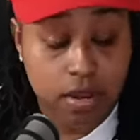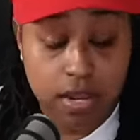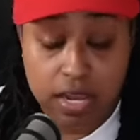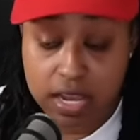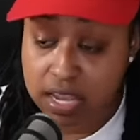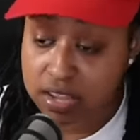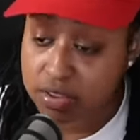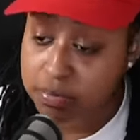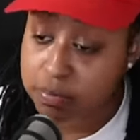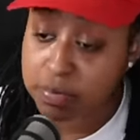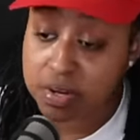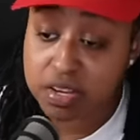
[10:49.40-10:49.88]

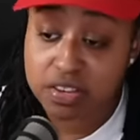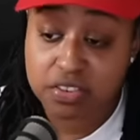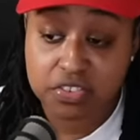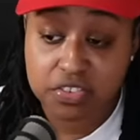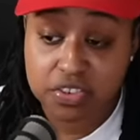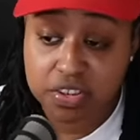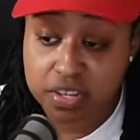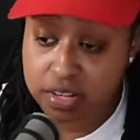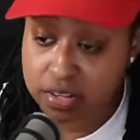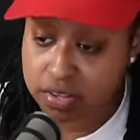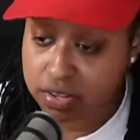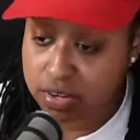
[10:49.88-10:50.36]
As much
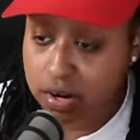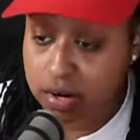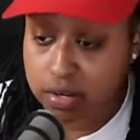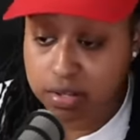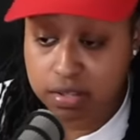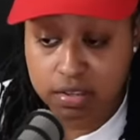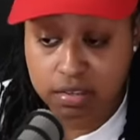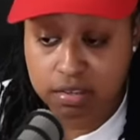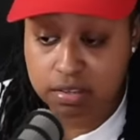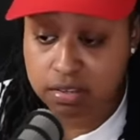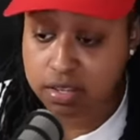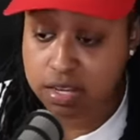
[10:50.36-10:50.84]
shit as
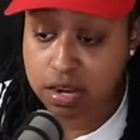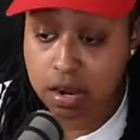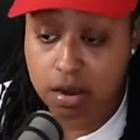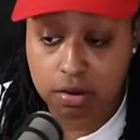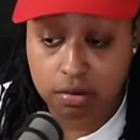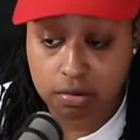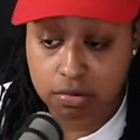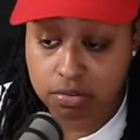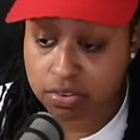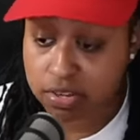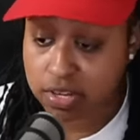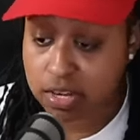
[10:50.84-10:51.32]
Karlissa
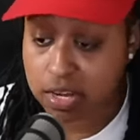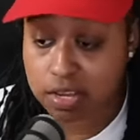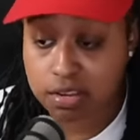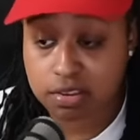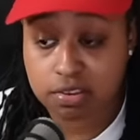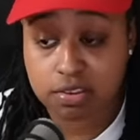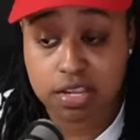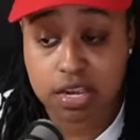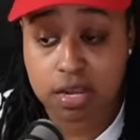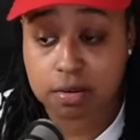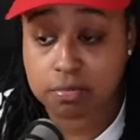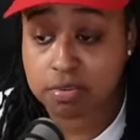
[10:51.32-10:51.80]
talk, she gotta
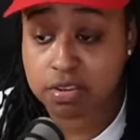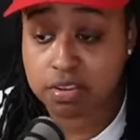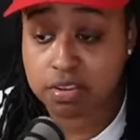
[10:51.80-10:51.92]
stop the